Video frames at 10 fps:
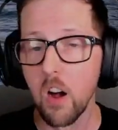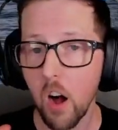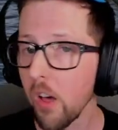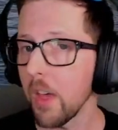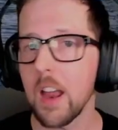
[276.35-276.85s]

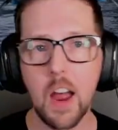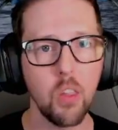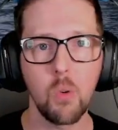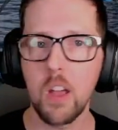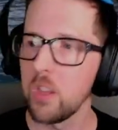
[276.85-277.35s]
all that out of
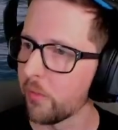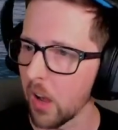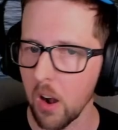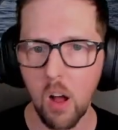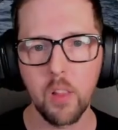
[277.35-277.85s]
the way, you've
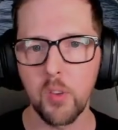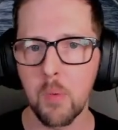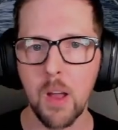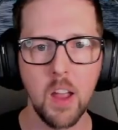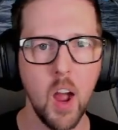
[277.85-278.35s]
got all of your
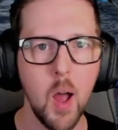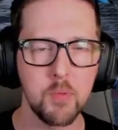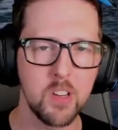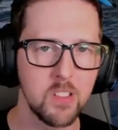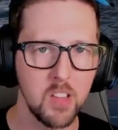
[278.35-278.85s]
buying
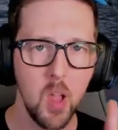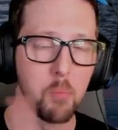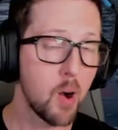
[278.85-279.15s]
options,